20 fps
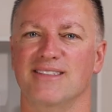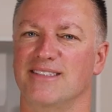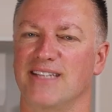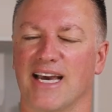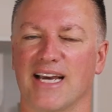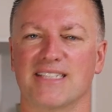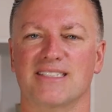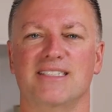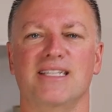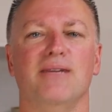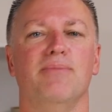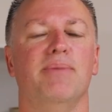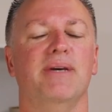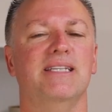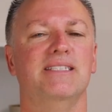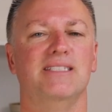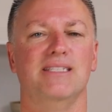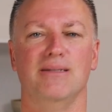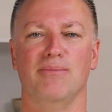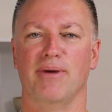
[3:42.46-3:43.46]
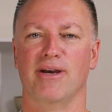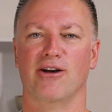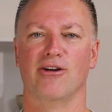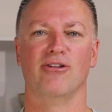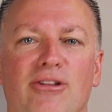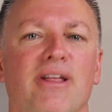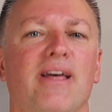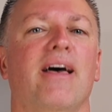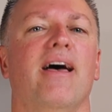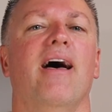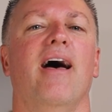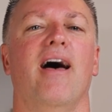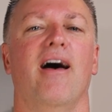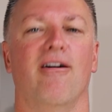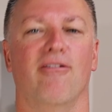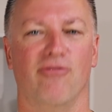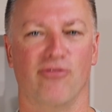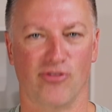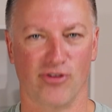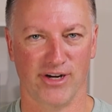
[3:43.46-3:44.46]
texting beats email
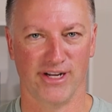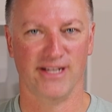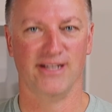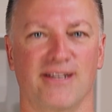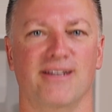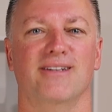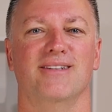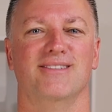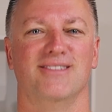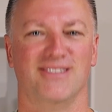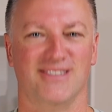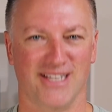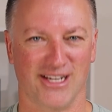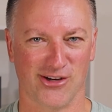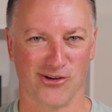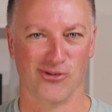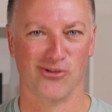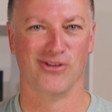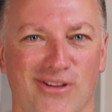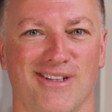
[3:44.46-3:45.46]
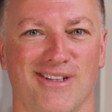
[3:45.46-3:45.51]
every single